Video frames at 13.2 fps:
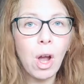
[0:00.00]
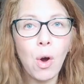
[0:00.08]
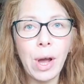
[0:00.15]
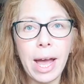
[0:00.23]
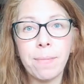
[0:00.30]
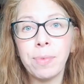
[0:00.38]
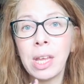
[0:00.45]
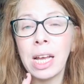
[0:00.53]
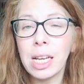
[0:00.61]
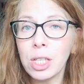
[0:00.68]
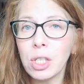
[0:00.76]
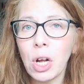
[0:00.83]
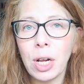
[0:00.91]
Okay,
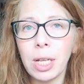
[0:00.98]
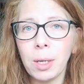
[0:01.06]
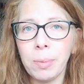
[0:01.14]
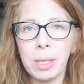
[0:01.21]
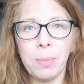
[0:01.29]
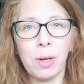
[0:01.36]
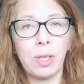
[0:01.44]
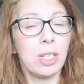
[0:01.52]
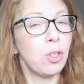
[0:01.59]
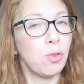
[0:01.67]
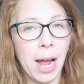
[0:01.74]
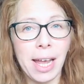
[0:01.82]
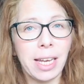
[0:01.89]
let's talk a little bit about the
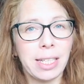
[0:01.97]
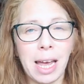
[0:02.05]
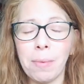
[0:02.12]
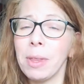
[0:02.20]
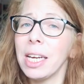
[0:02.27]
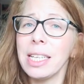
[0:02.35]
drying time.